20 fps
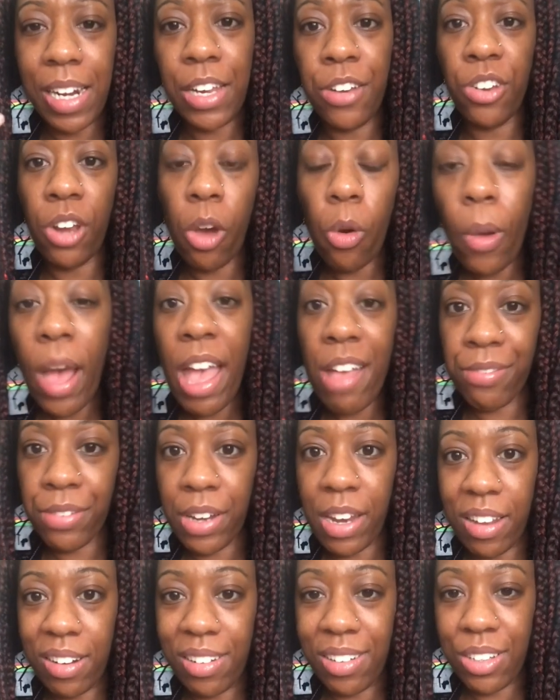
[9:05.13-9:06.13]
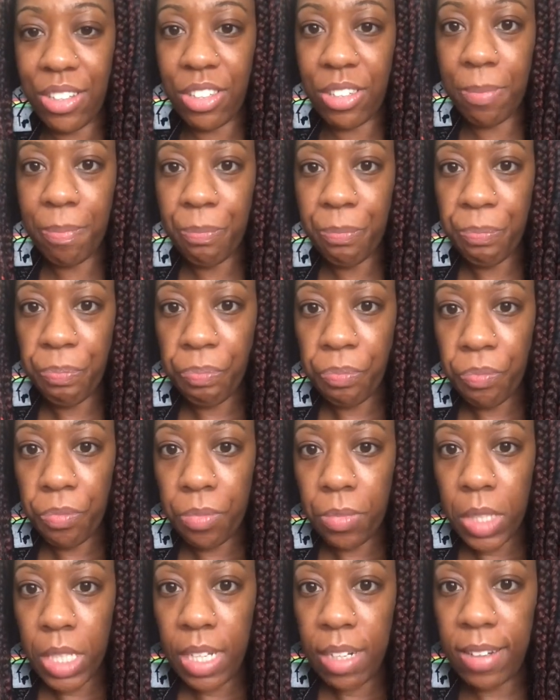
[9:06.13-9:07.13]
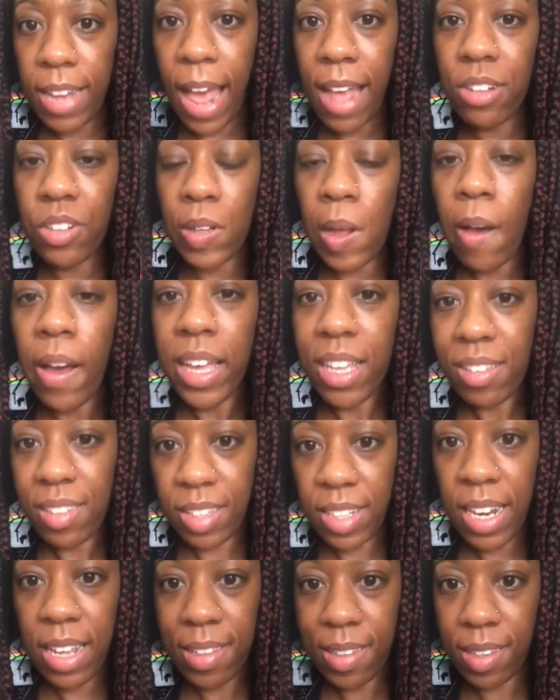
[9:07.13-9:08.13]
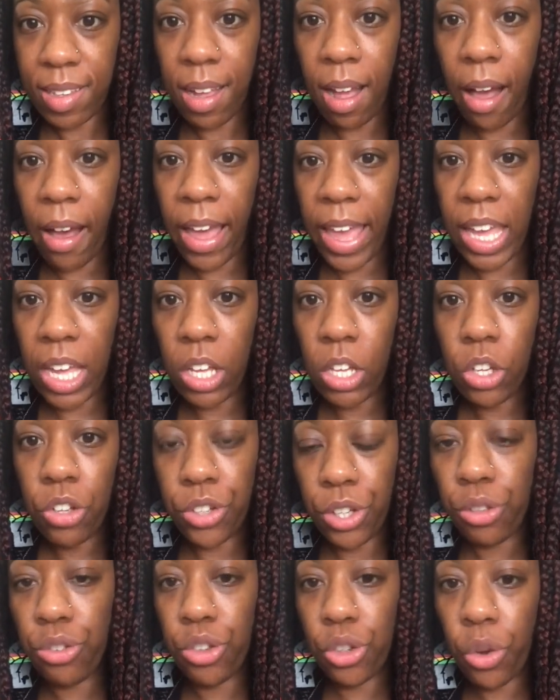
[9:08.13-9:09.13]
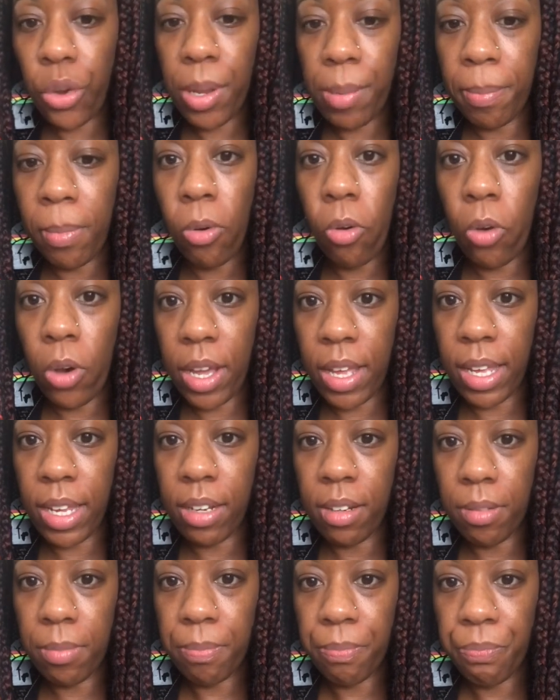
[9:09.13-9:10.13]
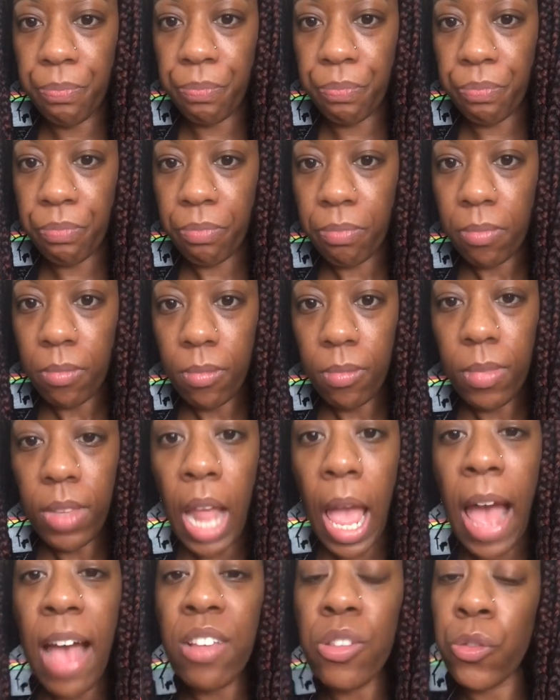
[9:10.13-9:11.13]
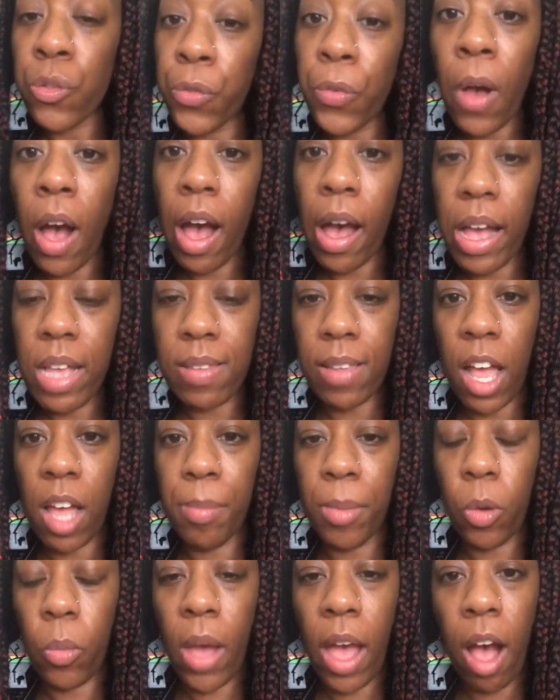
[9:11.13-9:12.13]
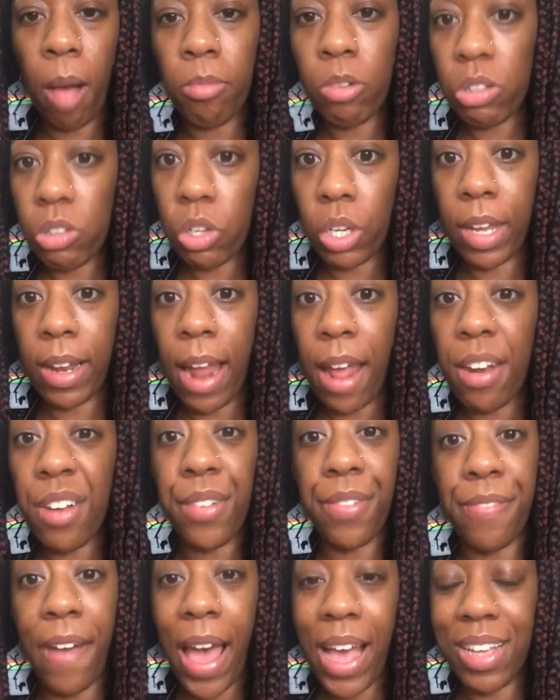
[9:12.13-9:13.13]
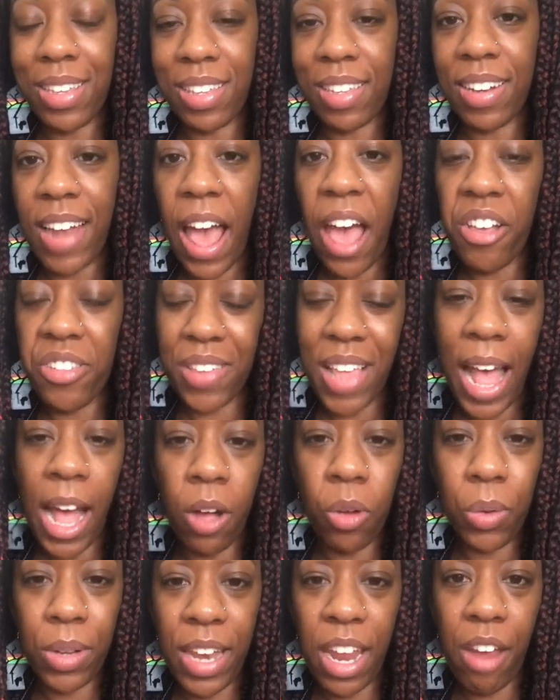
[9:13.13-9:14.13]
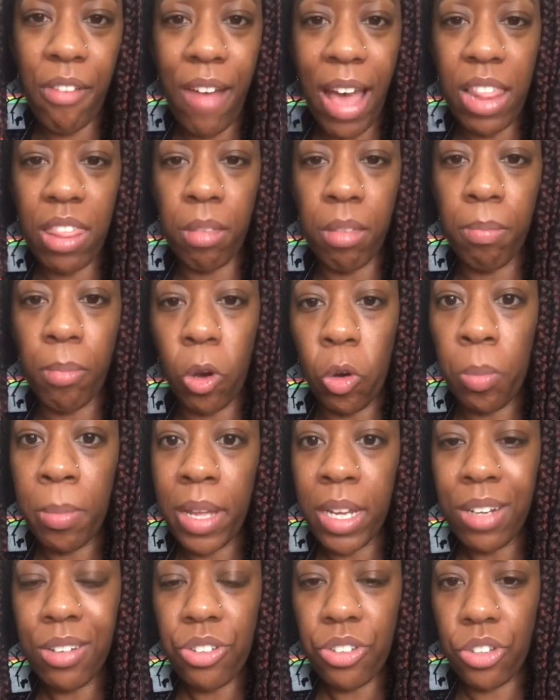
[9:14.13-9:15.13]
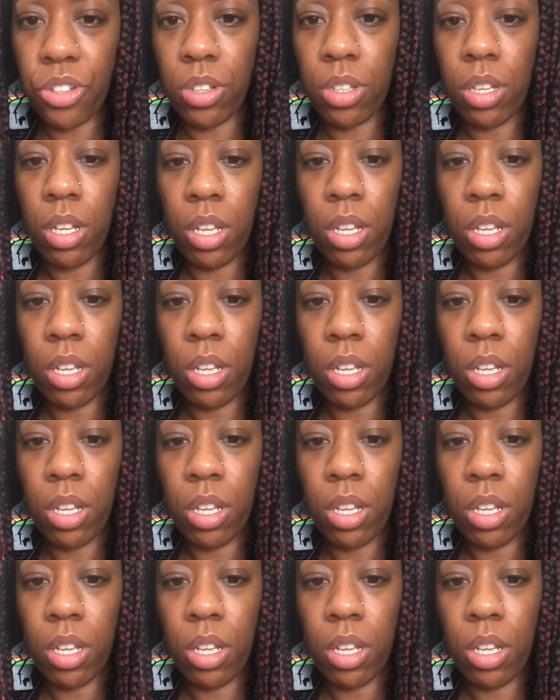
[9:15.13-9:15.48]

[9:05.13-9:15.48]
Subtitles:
no evidence that ties this guy to Joy Morgan. As far as I'm aware, I'm just looking at the facts that is out there at the moment.